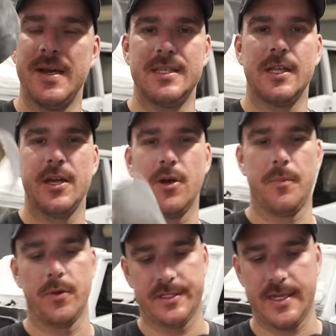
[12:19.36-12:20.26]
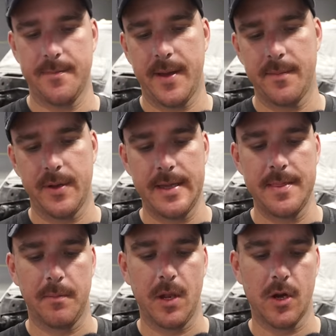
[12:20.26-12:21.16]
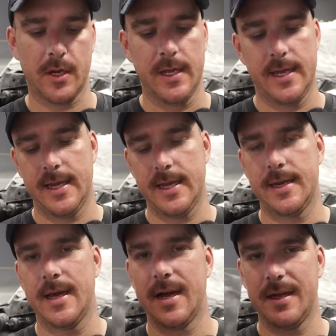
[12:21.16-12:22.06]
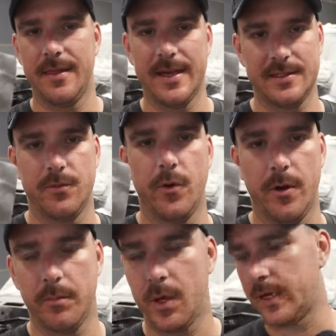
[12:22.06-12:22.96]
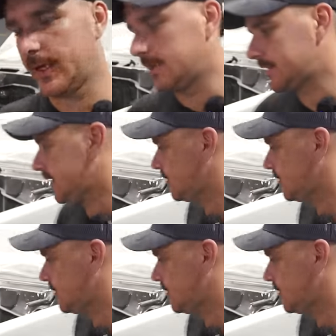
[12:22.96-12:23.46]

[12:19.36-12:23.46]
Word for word: Basically, you've got to put the sandpaper in the block, and uh, that's what blocking is.